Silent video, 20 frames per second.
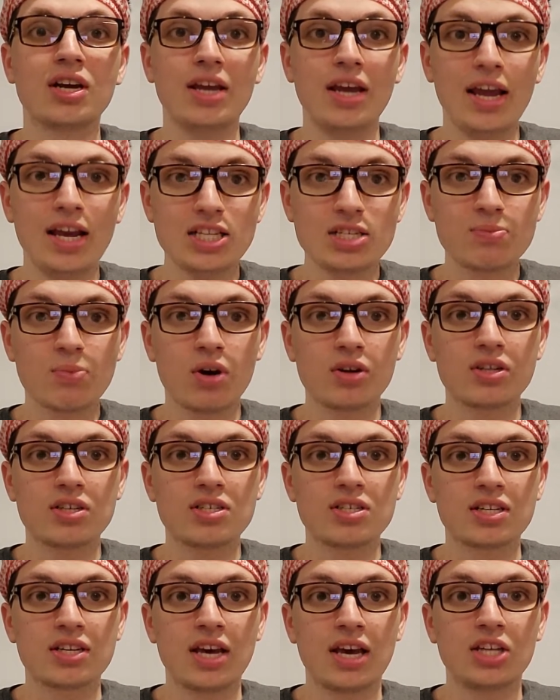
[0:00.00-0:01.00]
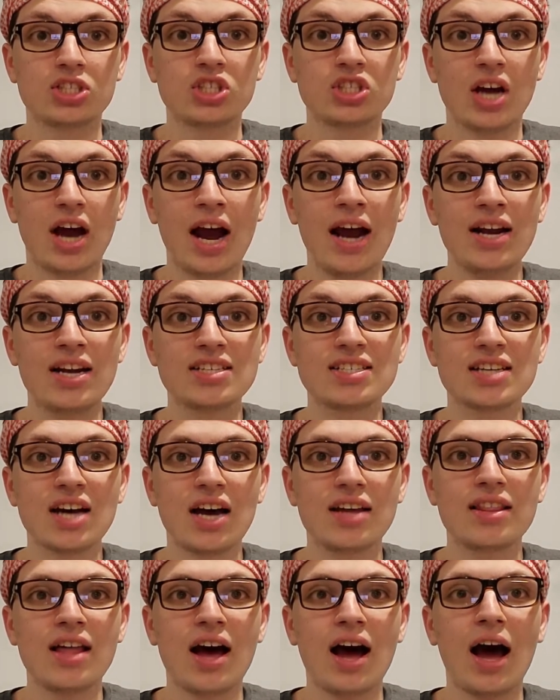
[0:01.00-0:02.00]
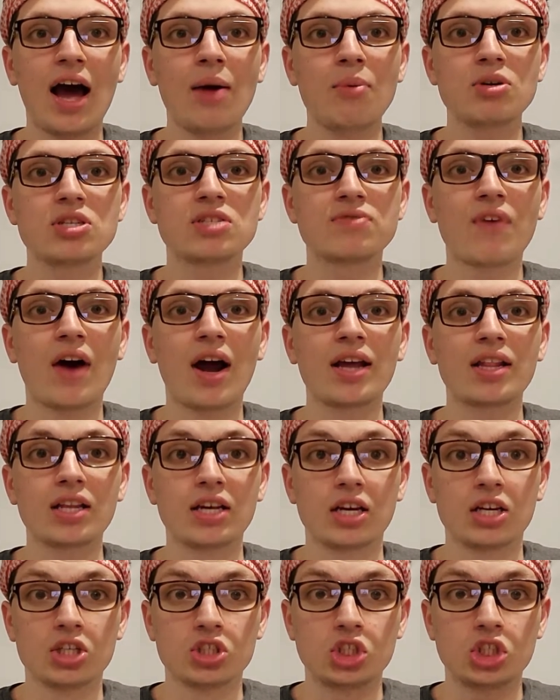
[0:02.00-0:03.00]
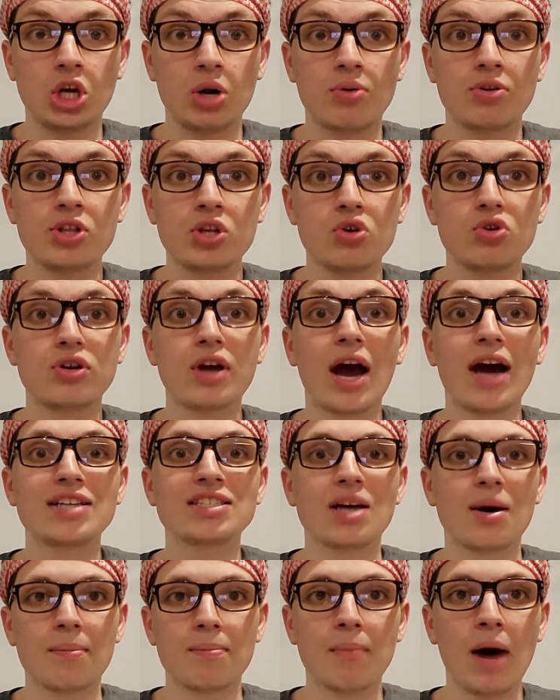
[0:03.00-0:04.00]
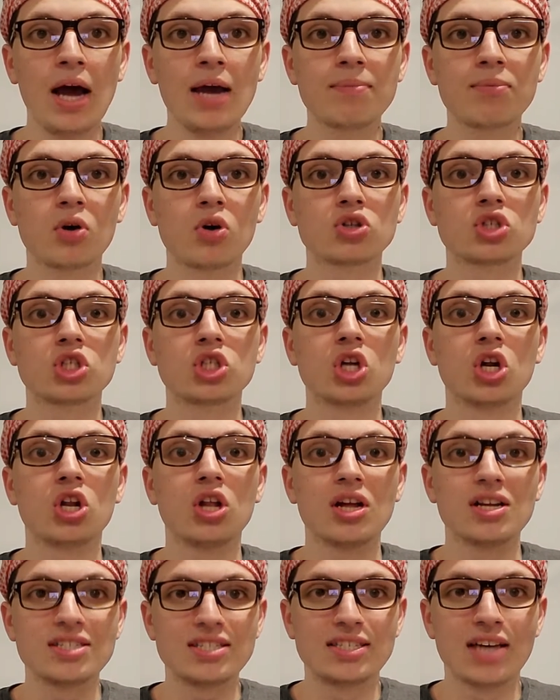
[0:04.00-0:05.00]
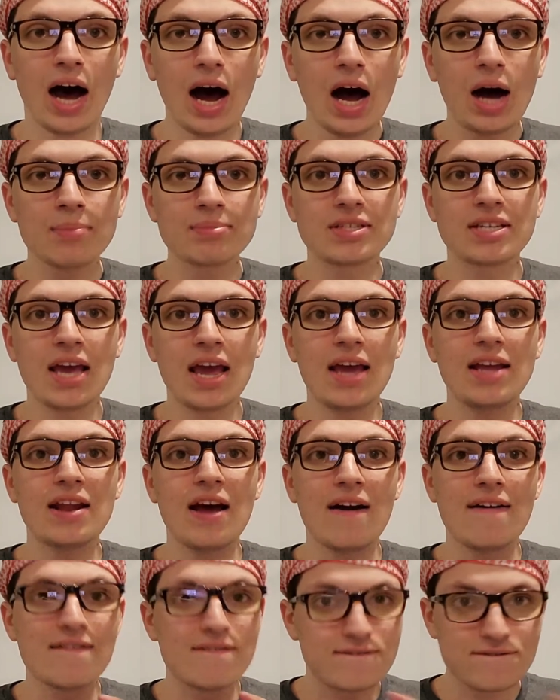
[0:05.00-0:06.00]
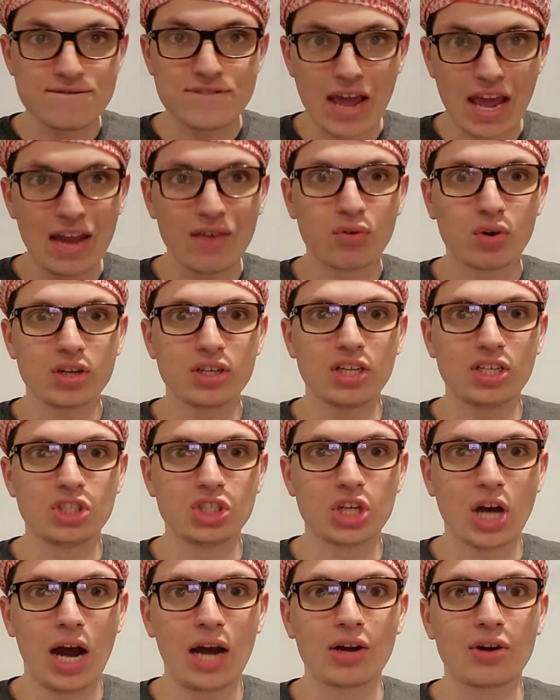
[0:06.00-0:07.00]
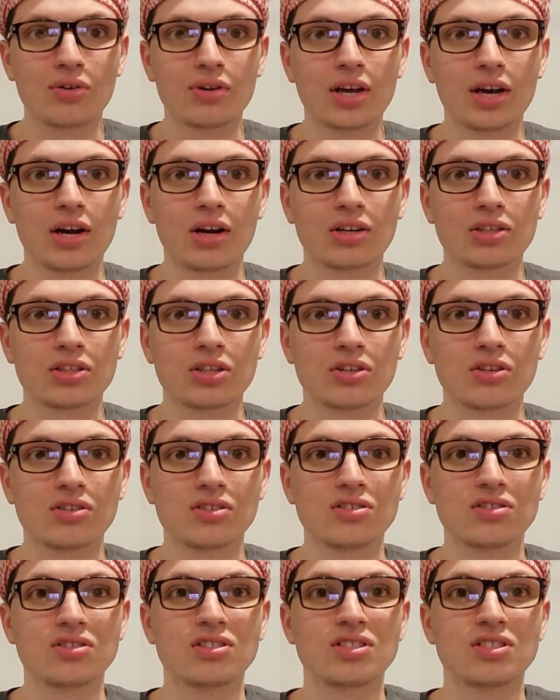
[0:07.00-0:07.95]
And to mark this occasion, I decided that I was finally going to share with you guys my personal top 10 favorite Ninjago character.